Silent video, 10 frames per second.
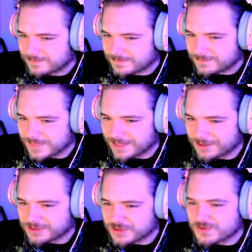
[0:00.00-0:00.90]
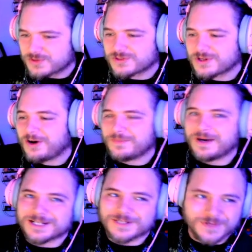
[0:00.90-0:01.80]
It'll do so
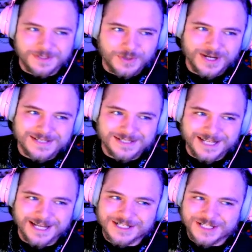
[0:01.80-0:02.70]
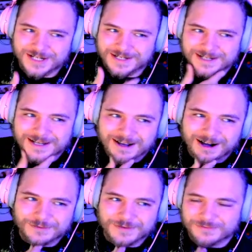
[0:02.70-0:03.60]
much for the presentation
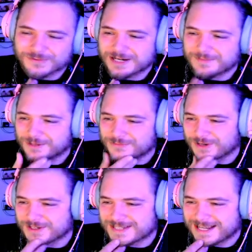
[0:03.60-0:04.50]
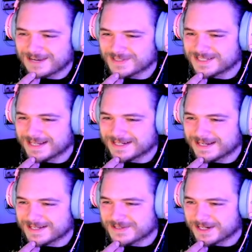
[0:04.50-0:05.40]
of Evrima for us to have the
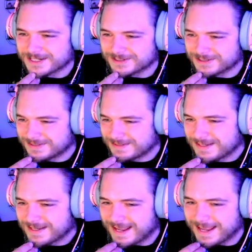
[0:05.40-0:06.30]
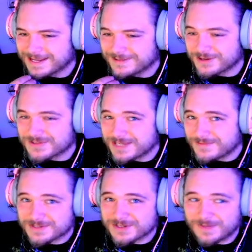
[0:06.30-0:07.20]
day-night cycle. And there's
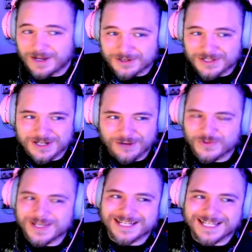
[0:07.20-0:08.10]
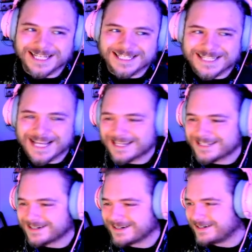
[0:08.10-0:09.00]
even some other stuff we get a hint at
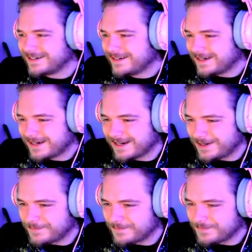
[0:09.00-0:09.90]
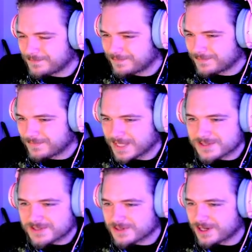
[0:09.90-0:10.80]
here. Um, this
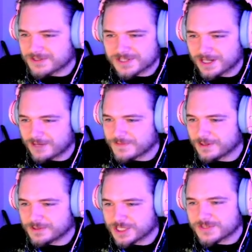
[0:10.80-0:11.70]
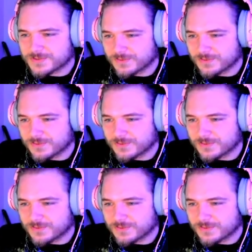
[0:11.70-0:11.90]
is all stuff, you know, just right